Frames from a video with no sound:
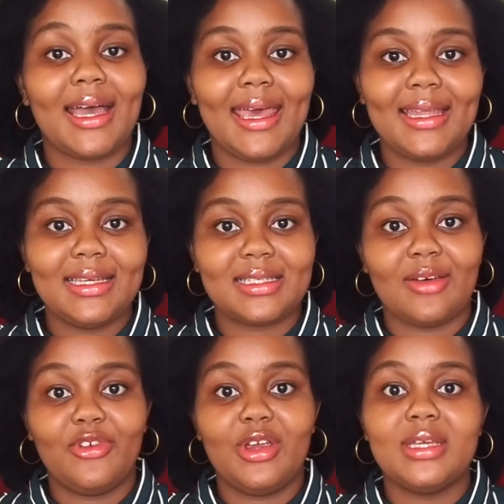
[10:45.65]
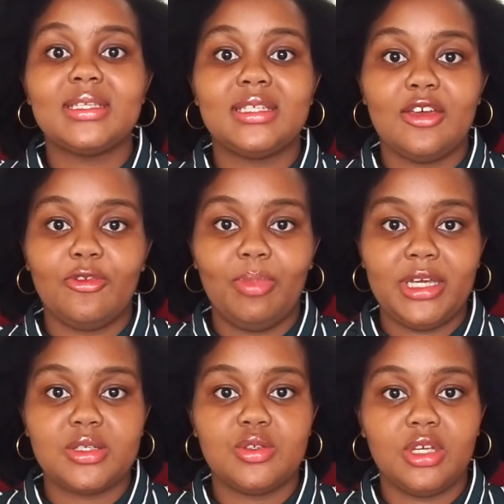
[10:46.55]
again, it's a very safe
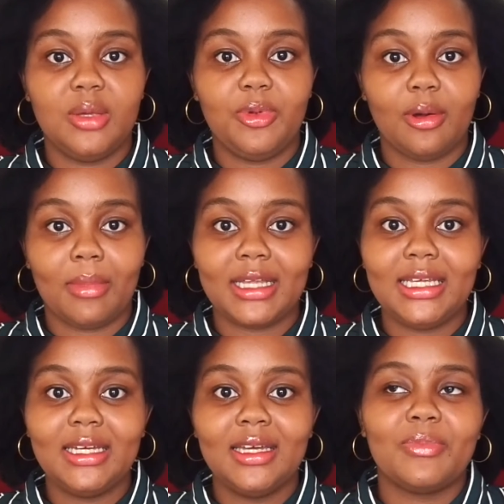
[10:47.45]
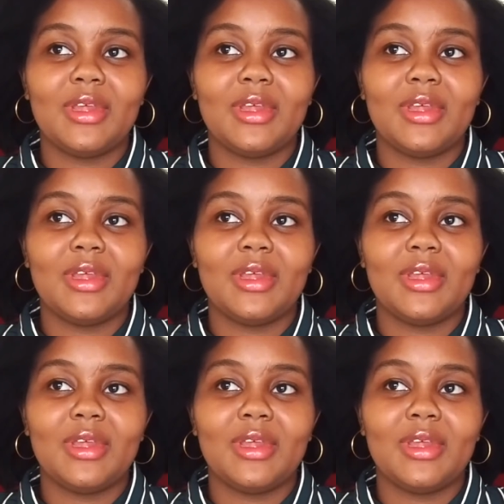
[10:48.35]
place to keep your money.